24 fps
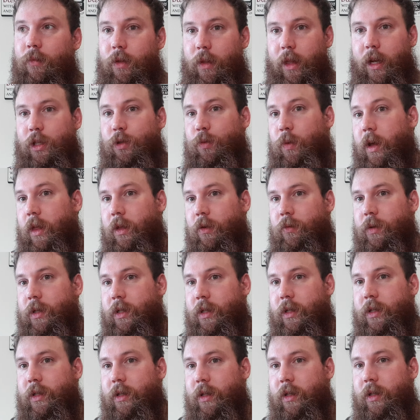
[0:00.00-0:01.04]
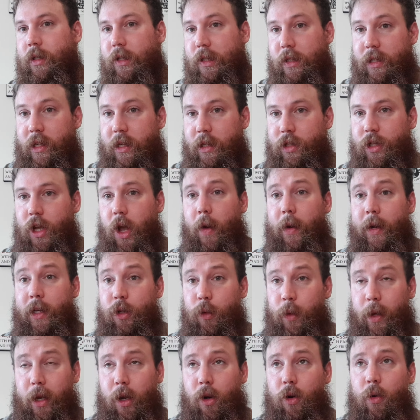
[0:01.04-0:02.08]
That's where the resistance is going
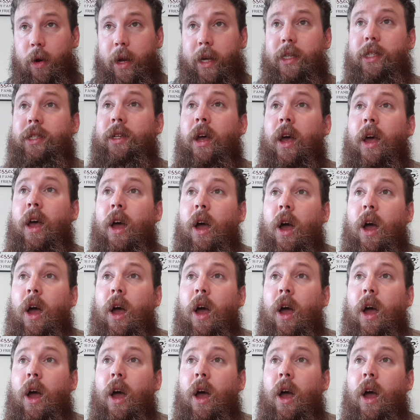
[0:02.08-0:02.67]
to increase.